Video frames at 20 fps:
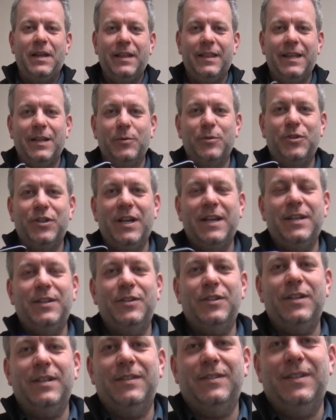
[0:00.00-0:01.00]
then it will
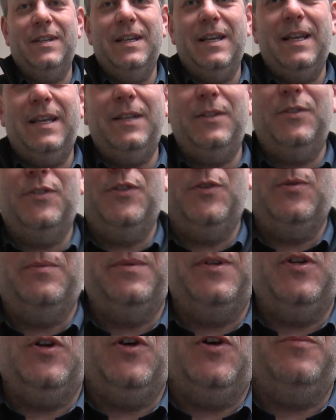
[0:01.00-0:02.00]
change it into
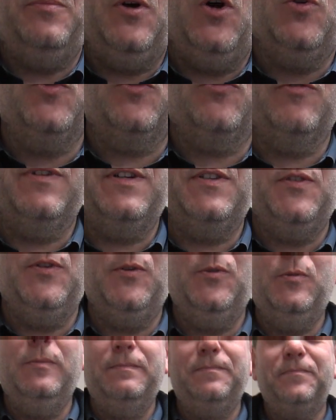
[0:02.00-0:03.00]
an upholstery
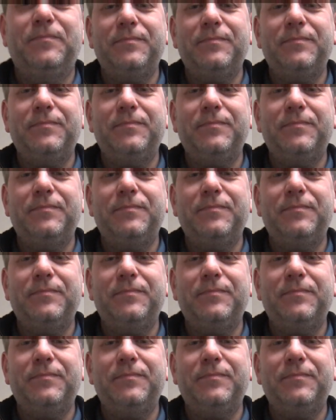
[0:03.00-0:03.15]
tool.